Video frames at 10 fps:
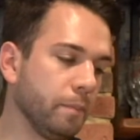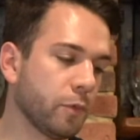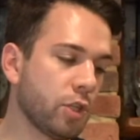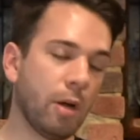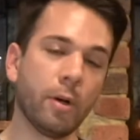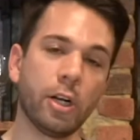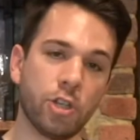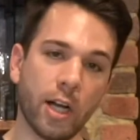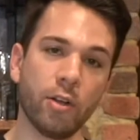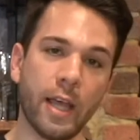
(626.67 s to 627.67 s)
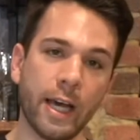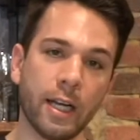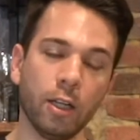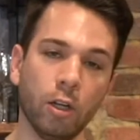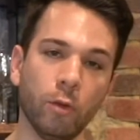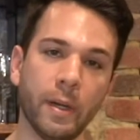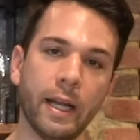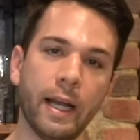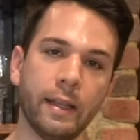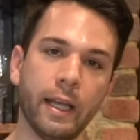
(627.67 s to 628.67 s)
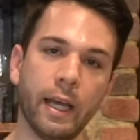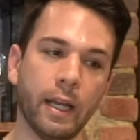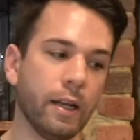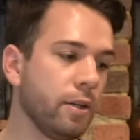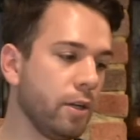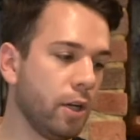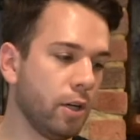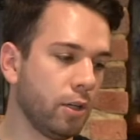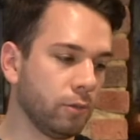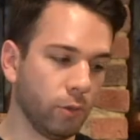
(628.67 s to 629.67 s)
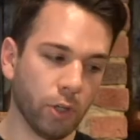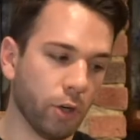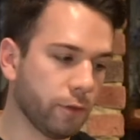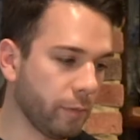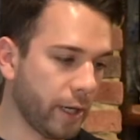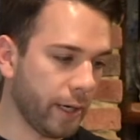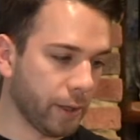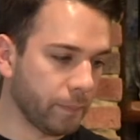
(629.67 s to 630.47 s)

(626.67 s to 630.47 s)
So I'm gonna check on that in a little bit, and then we'll go from there.